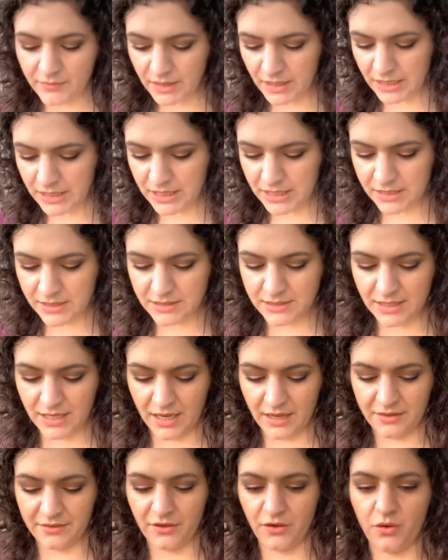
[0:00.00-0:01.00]
is
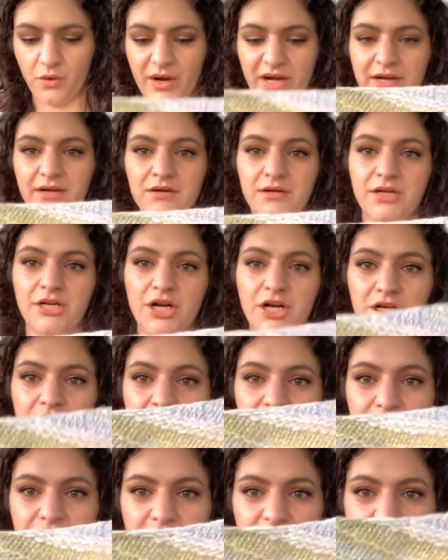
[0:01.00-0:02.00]
the Quaker Yarn
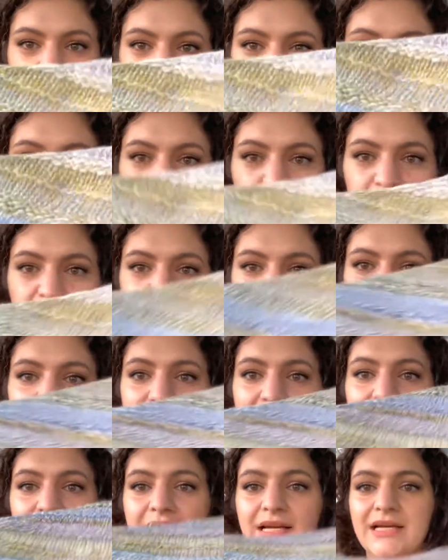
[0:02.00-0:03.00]
Stretcher
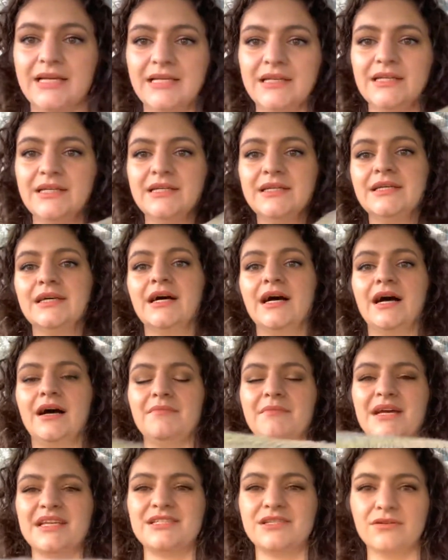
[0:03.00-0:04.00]
Boomerang.
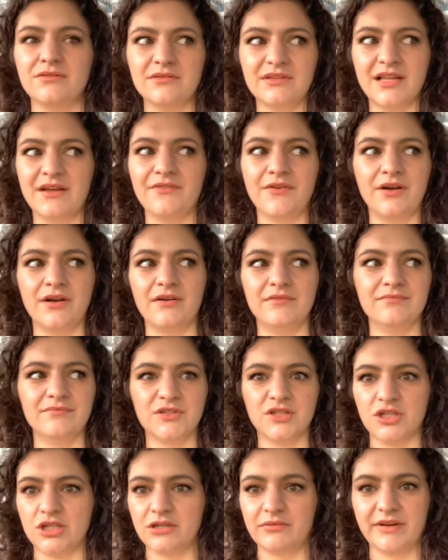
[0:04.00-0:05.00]
I don't love a
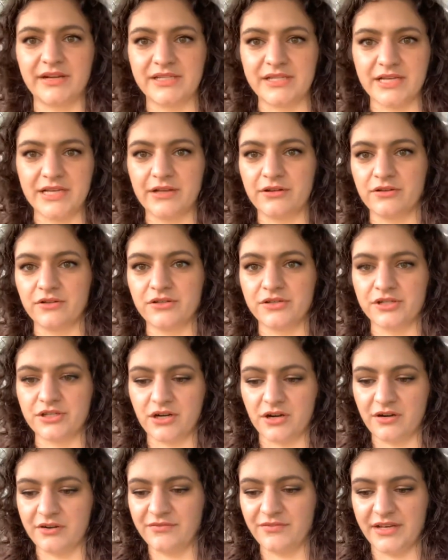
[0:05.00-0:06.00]
long rectangular
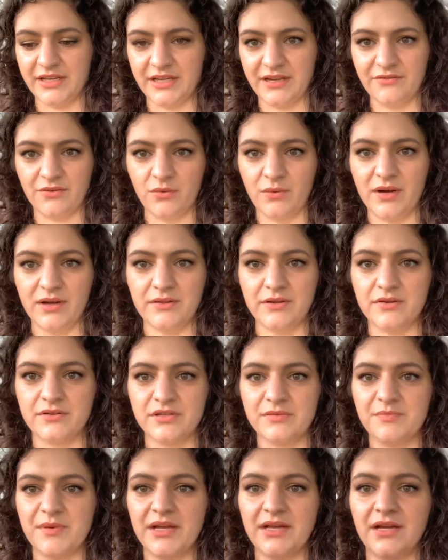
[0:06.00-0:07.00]
scarf. I never wear
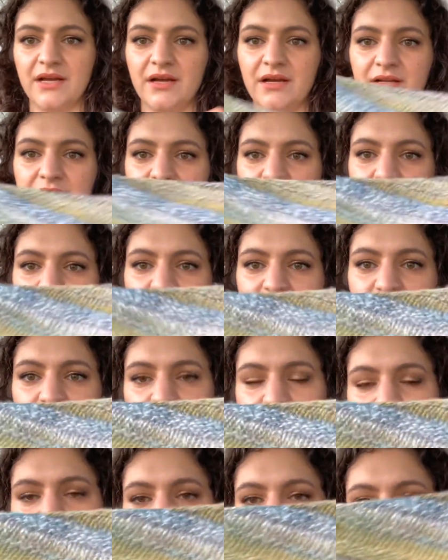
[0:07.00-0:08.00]
those, but something
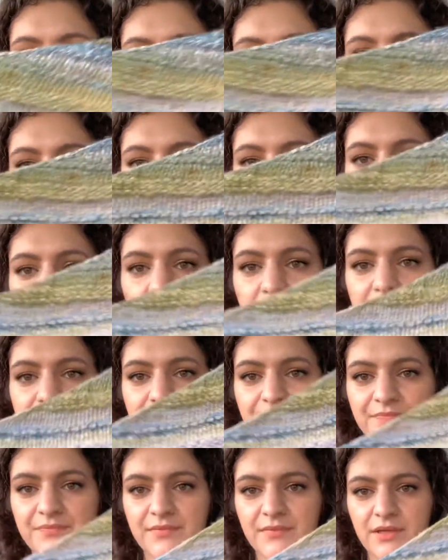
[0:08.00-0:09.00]
that's in a triangle
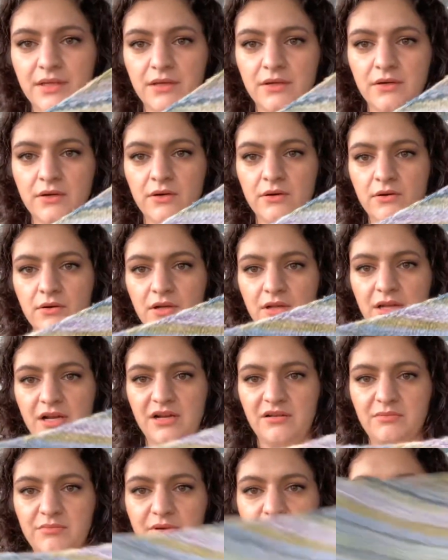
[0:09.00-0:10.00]
or a
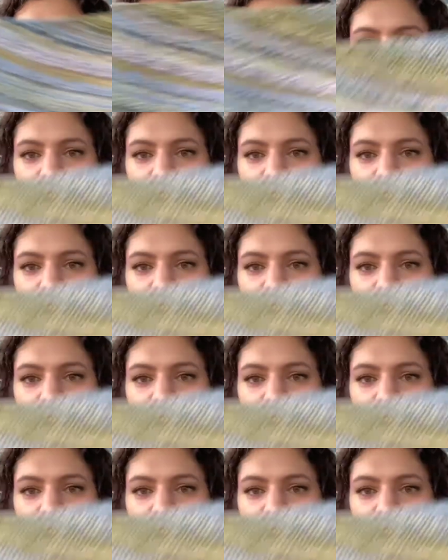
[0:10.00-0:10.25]
long boomerang